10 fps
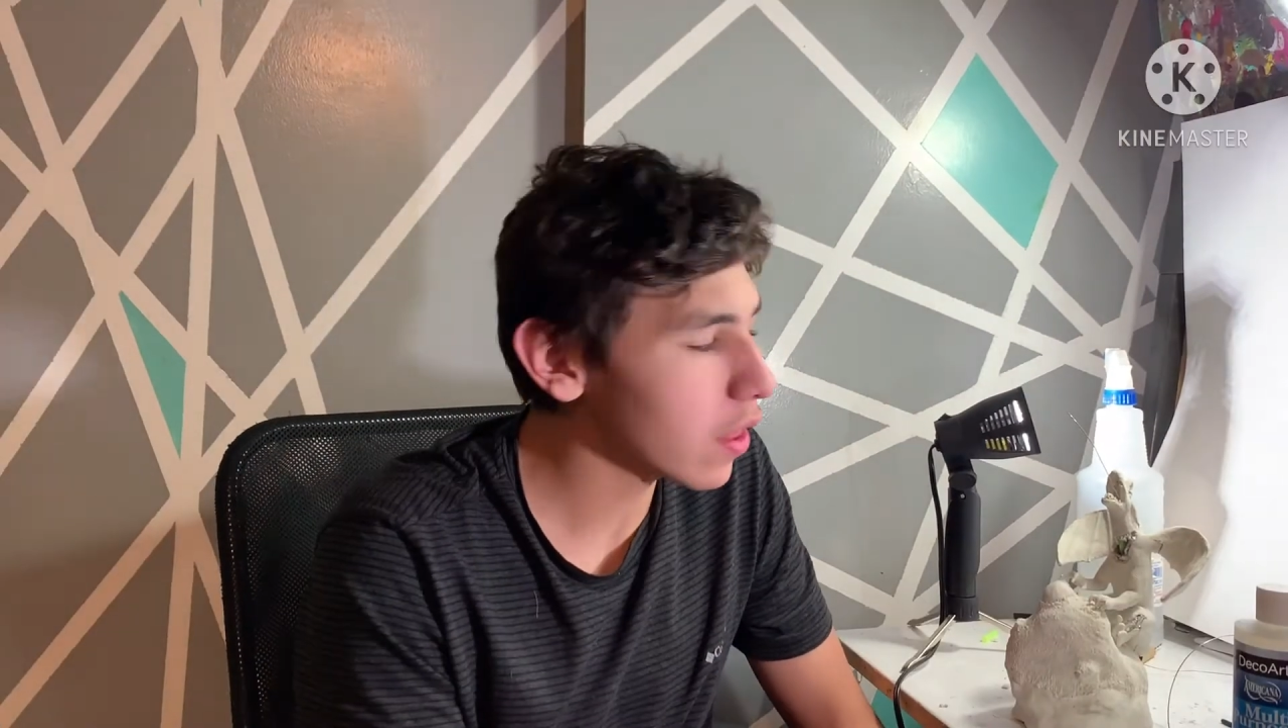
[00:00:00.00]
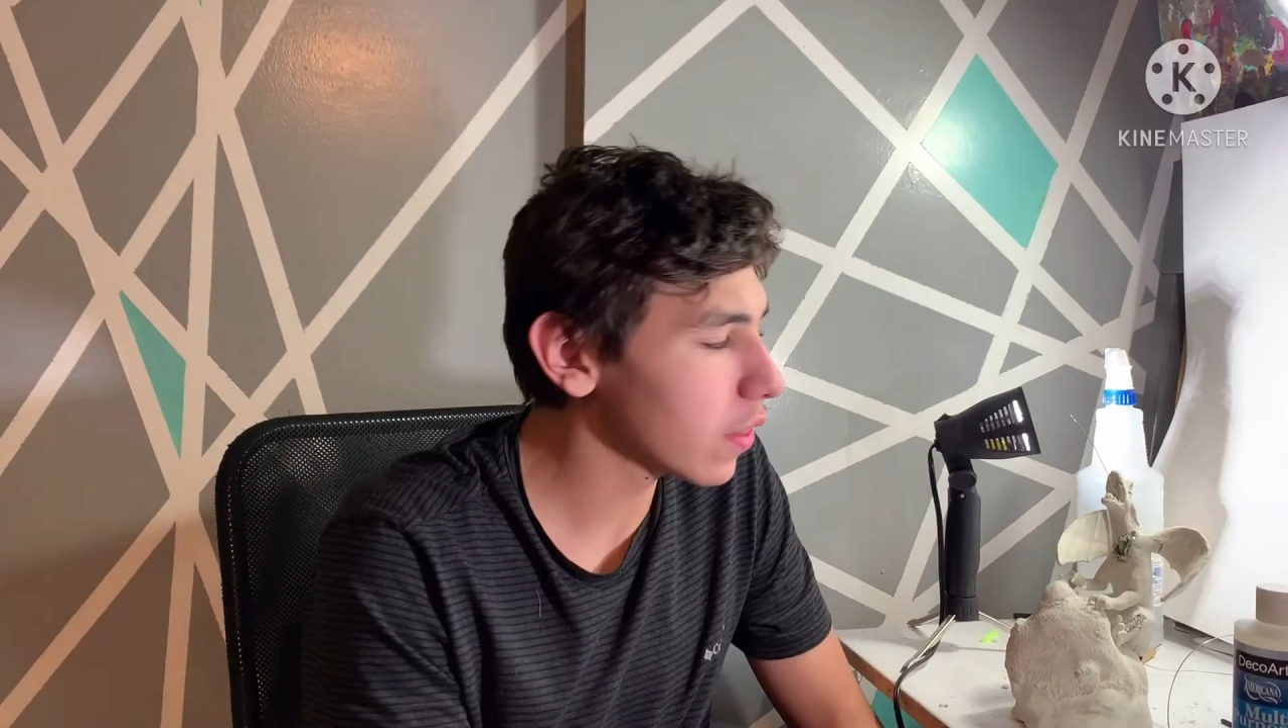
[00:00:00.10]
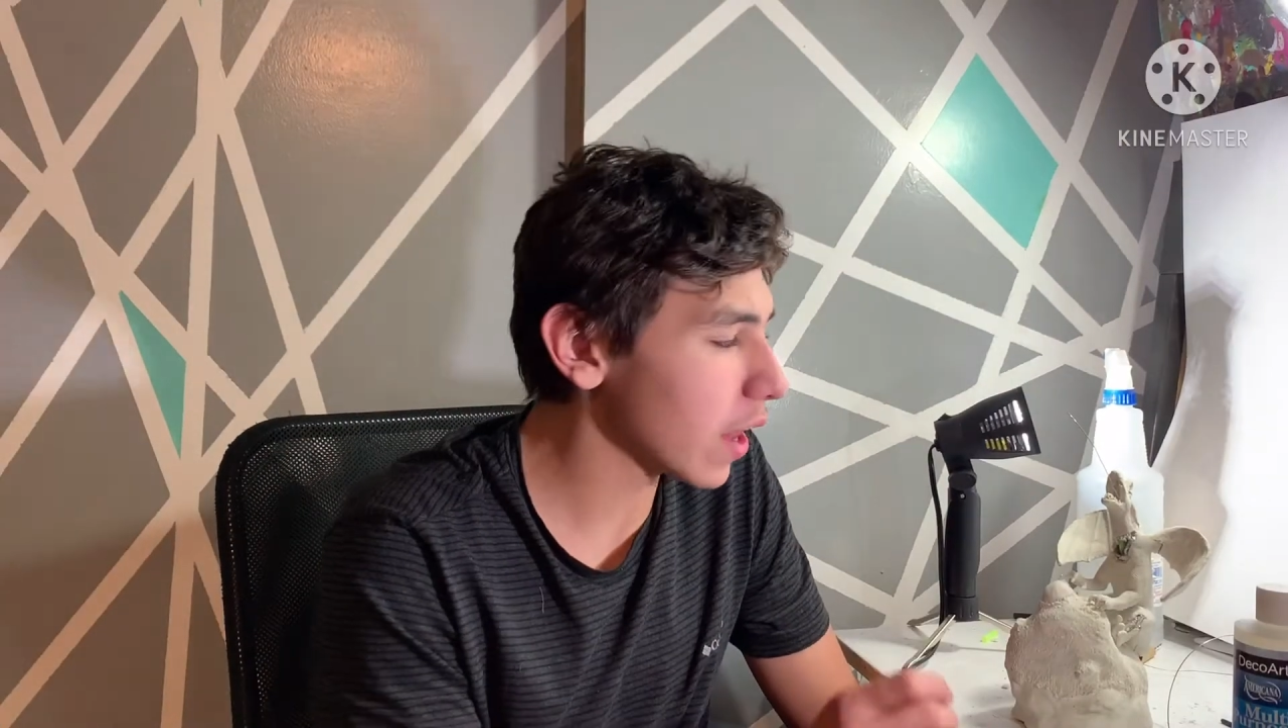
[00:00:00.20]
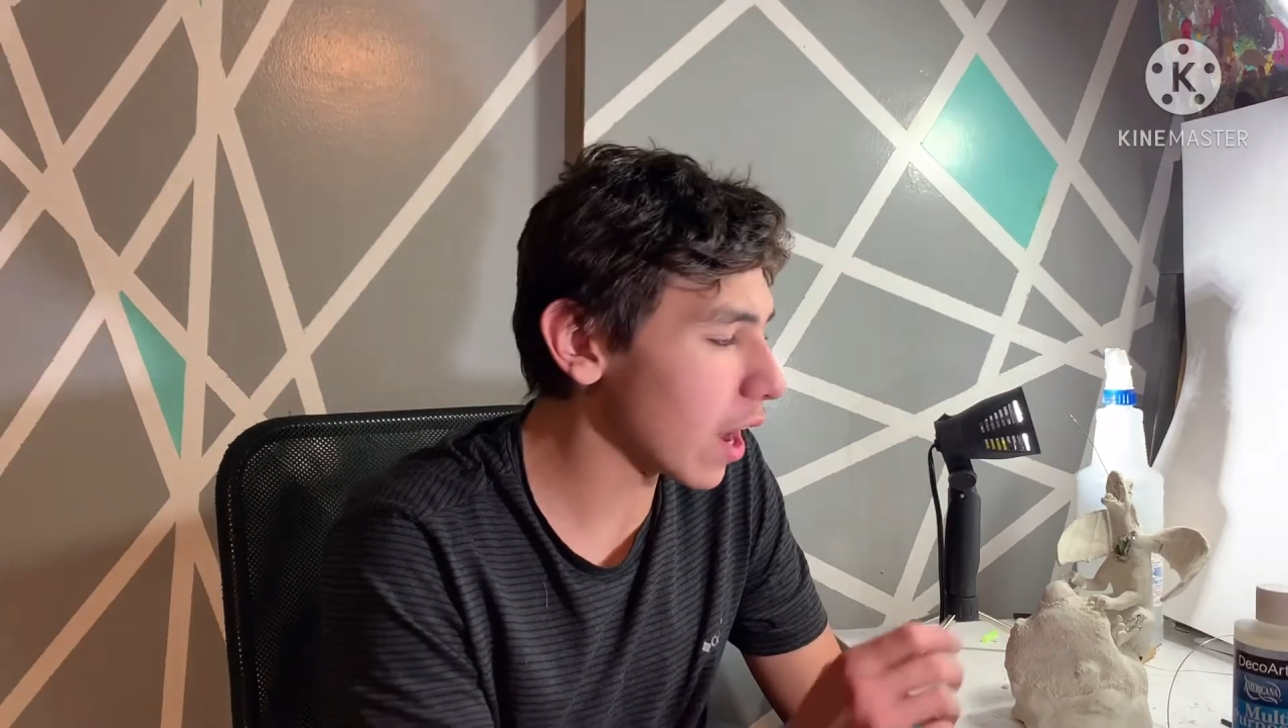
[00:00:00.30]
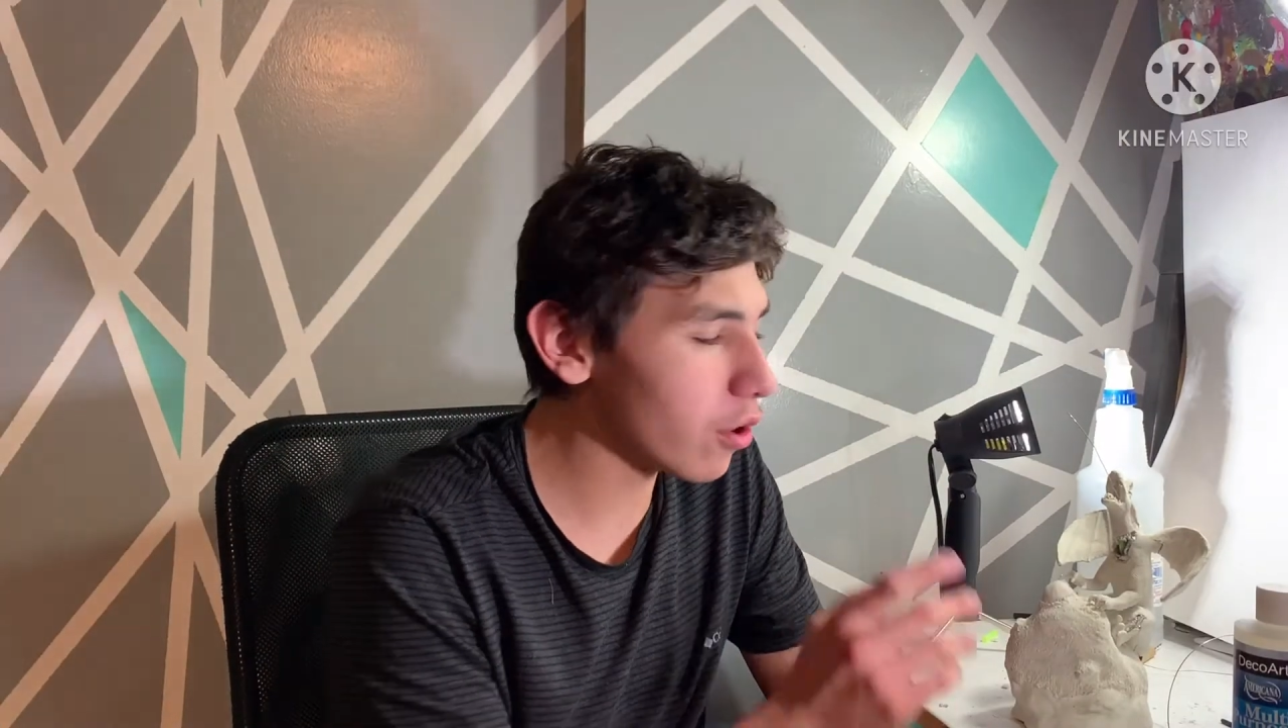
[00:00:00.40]

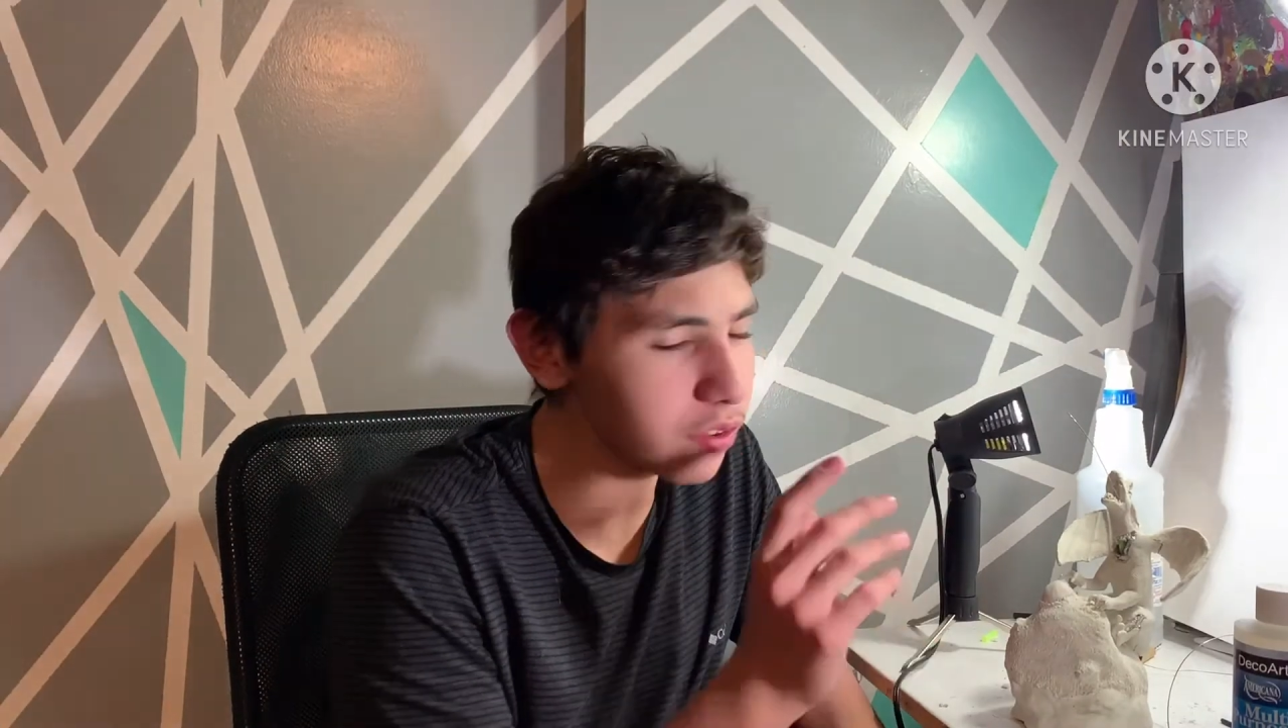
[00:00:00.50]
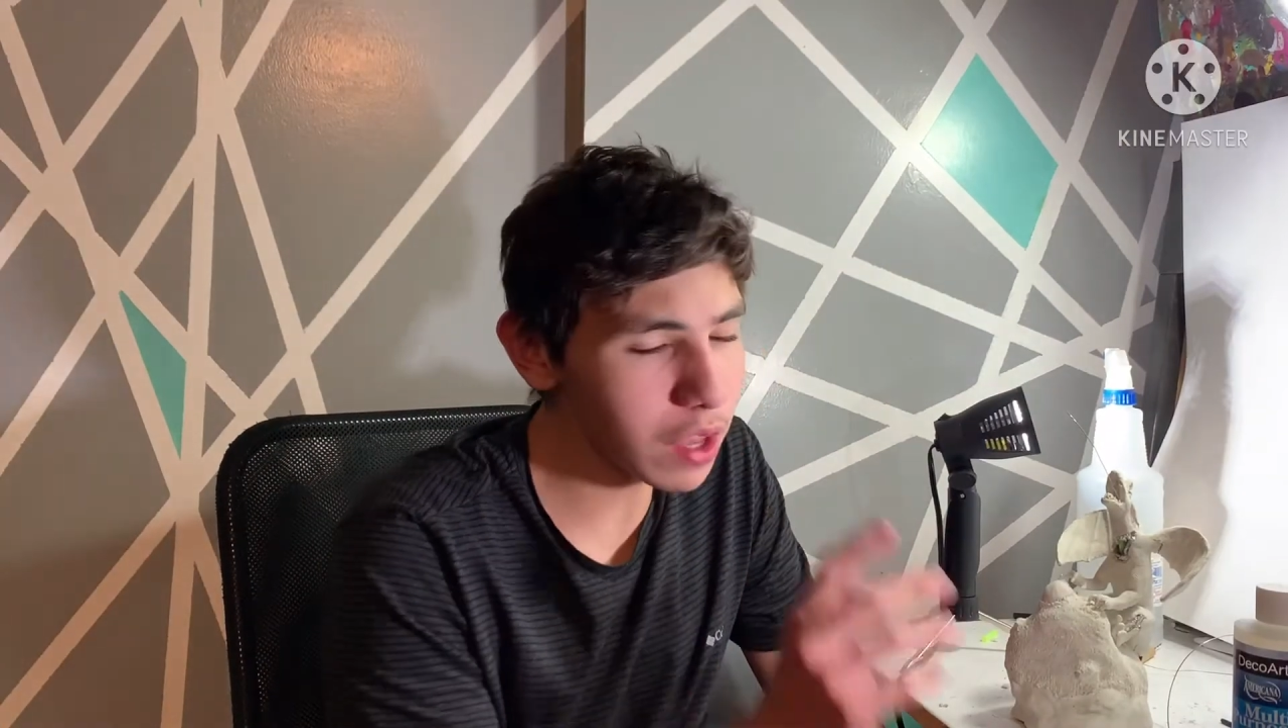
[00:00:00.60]
that I was